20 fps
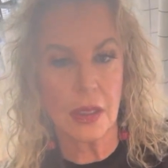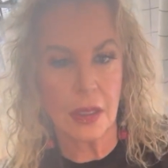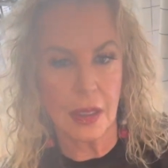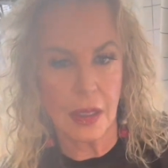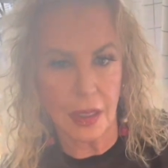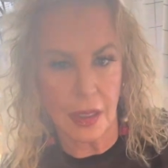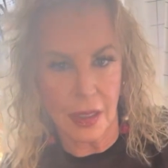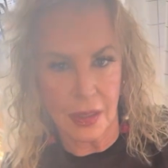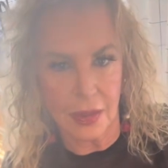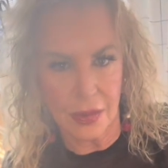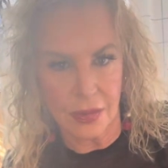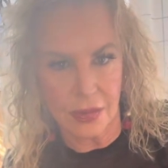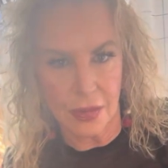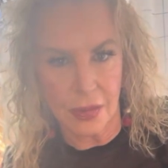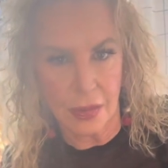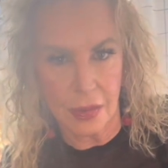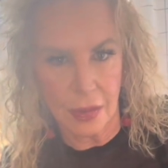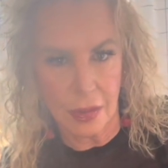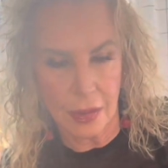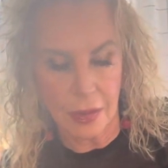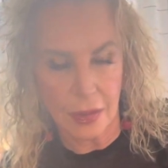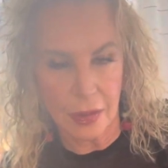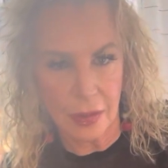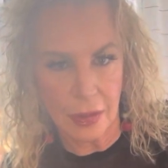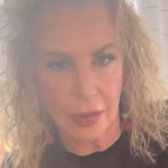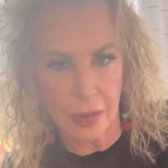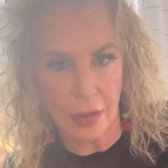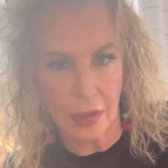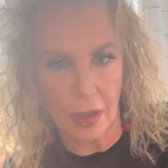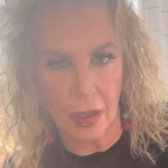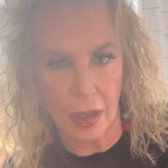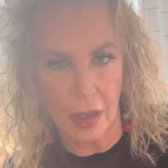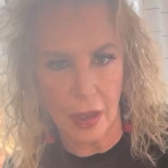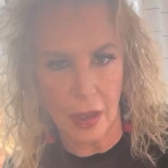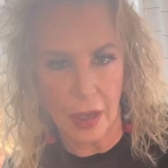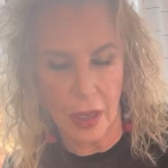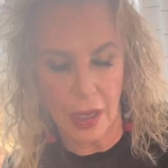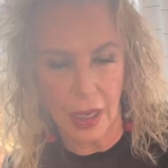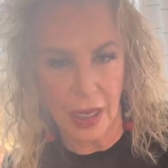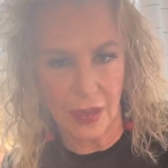And
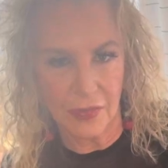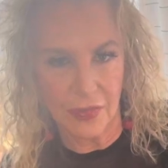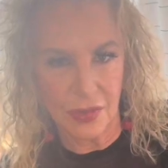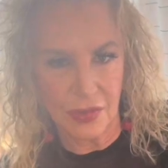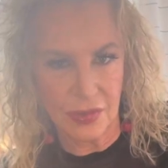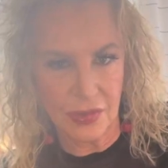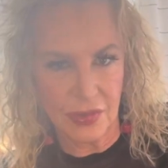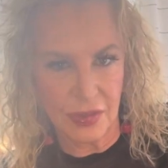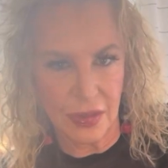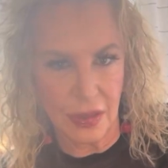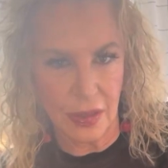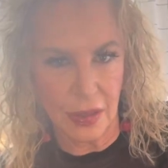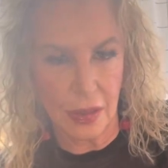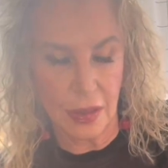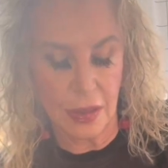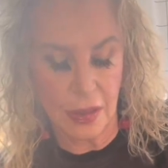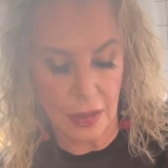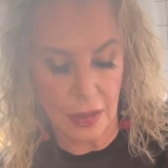obviously,